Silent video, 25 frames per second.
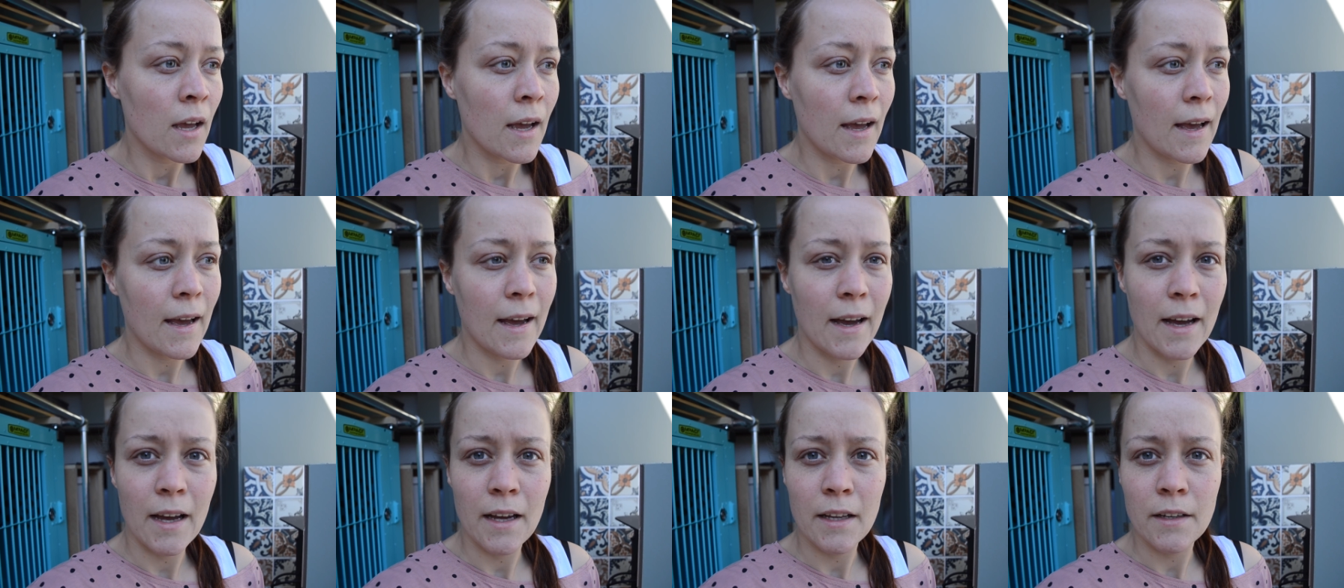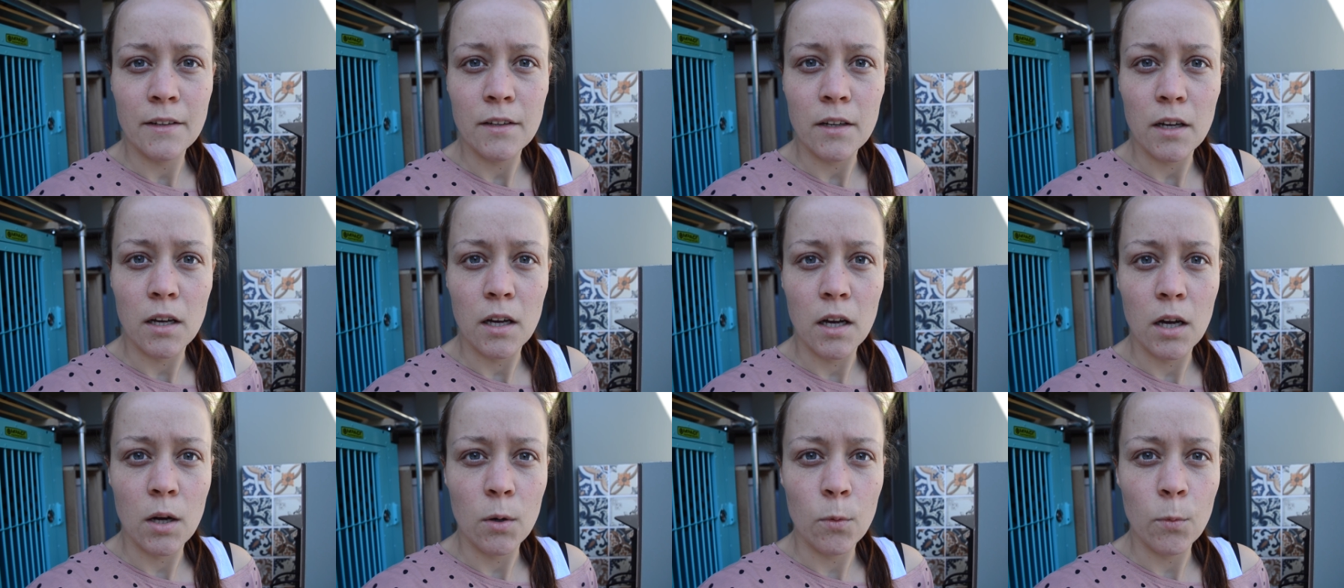and
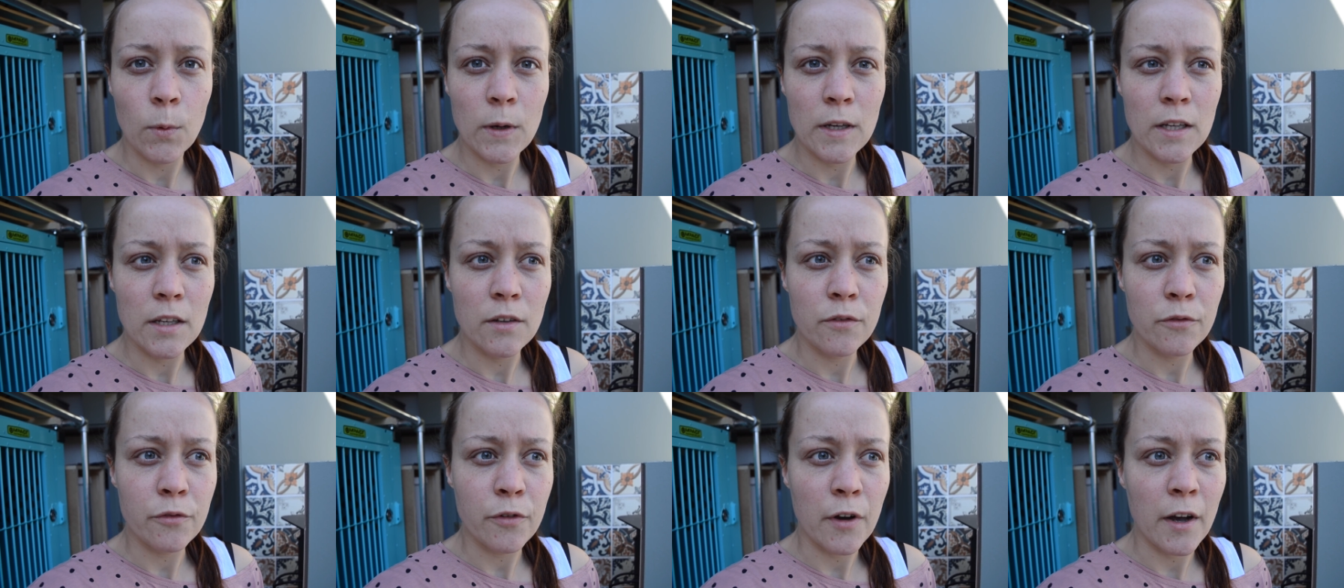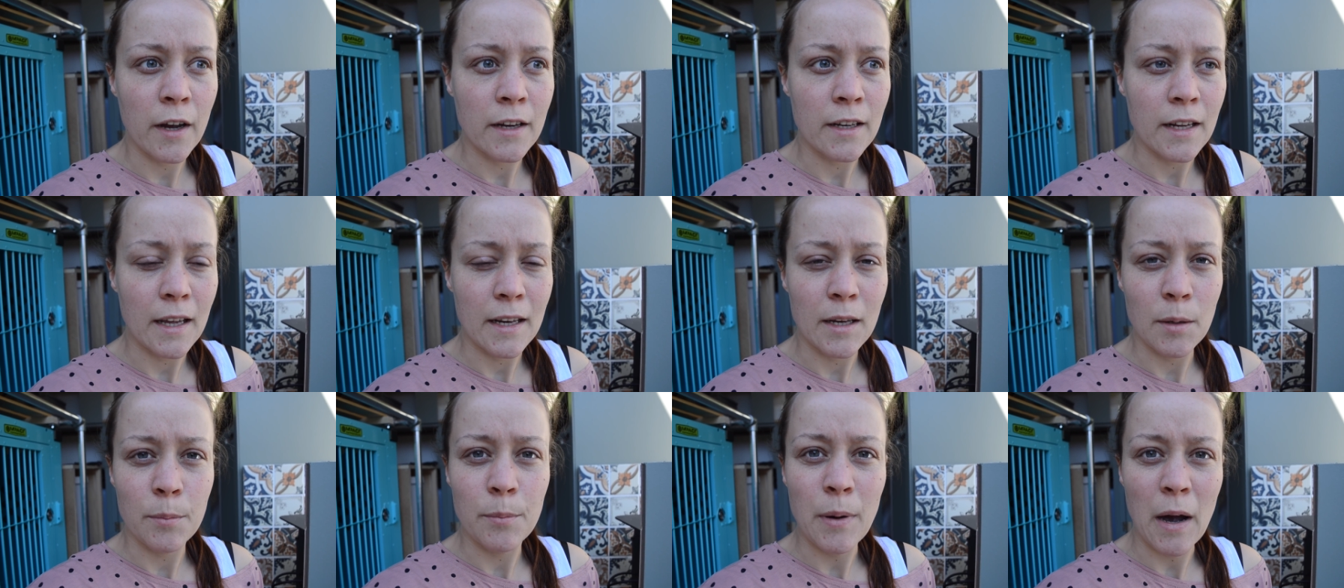we didn't find
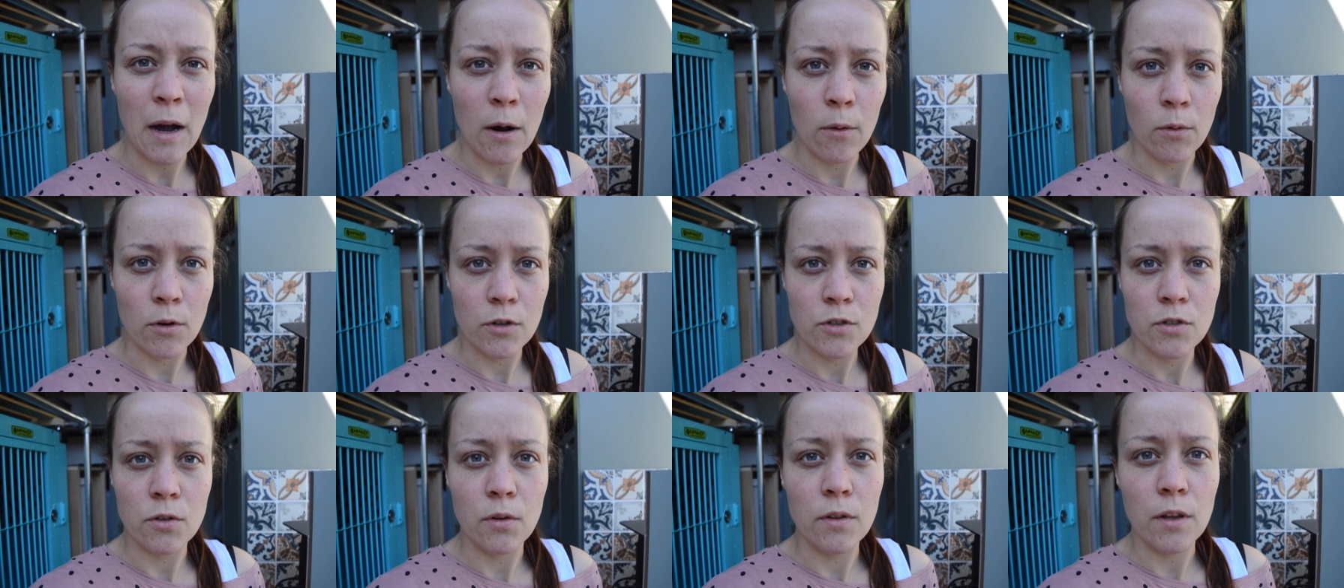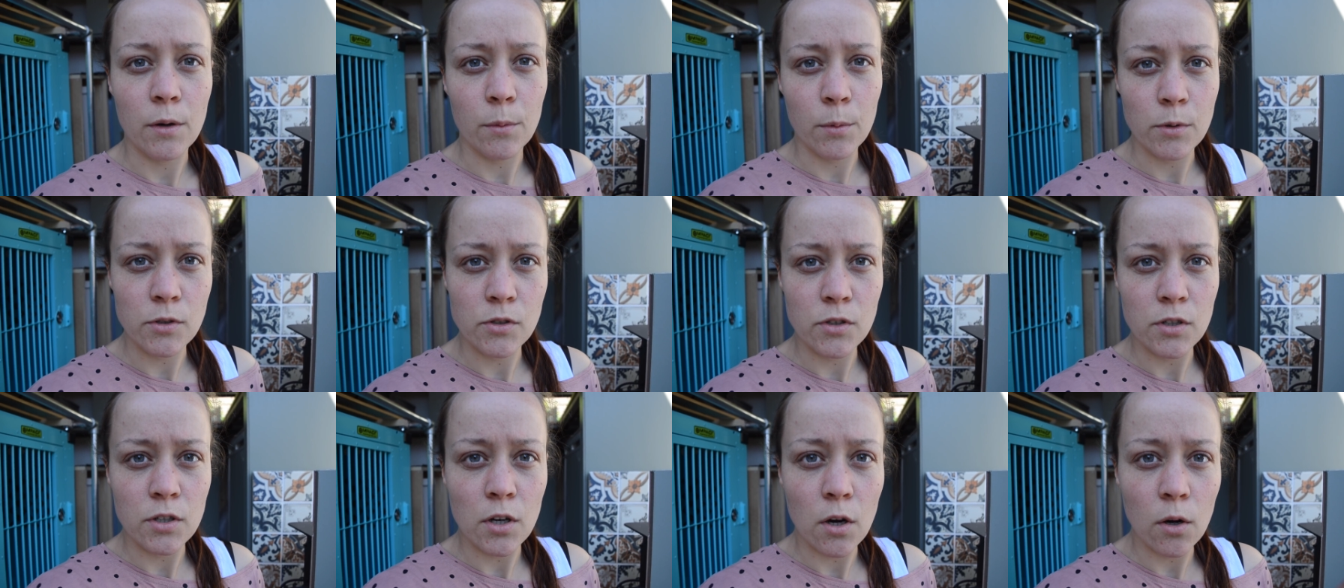any power, so there
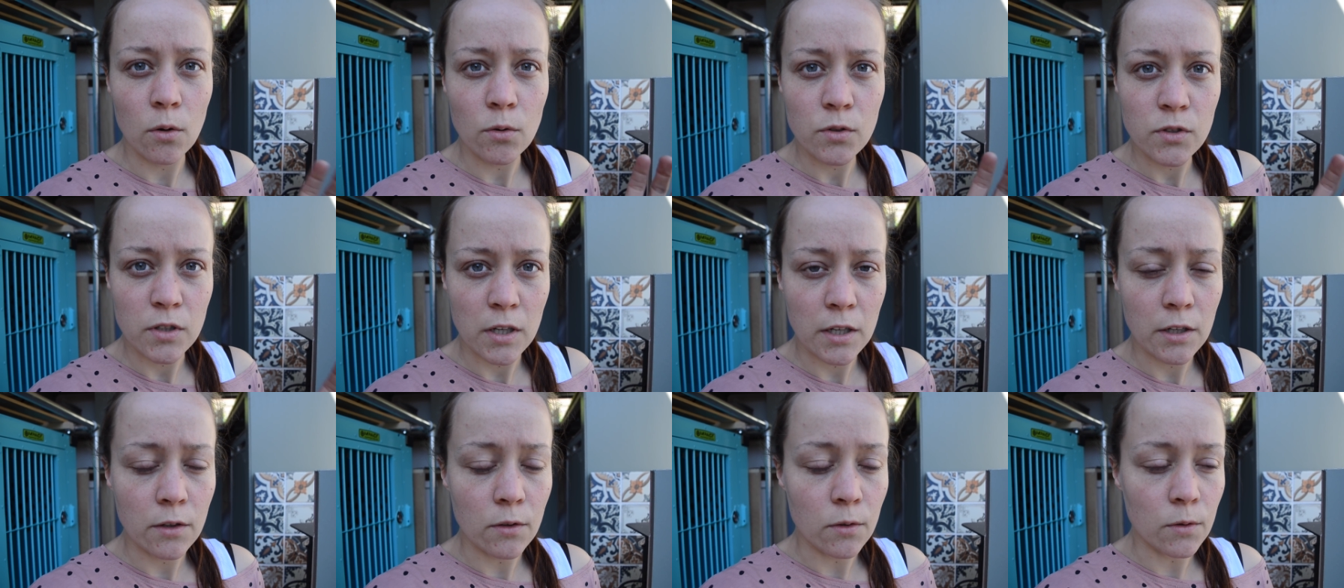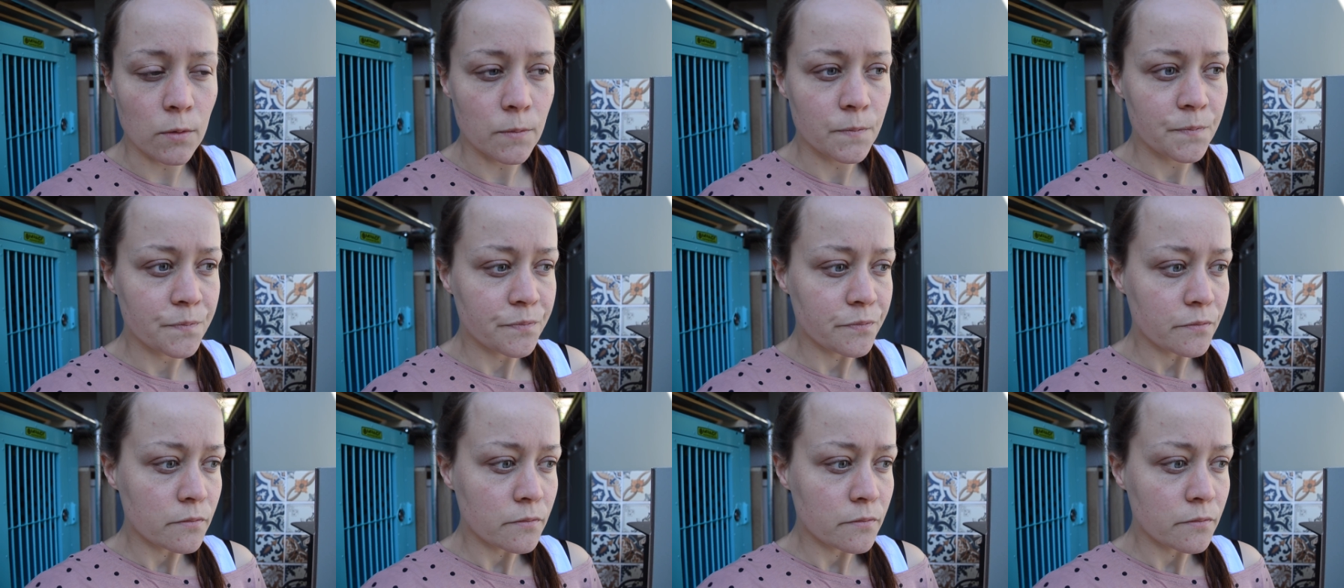was no signal.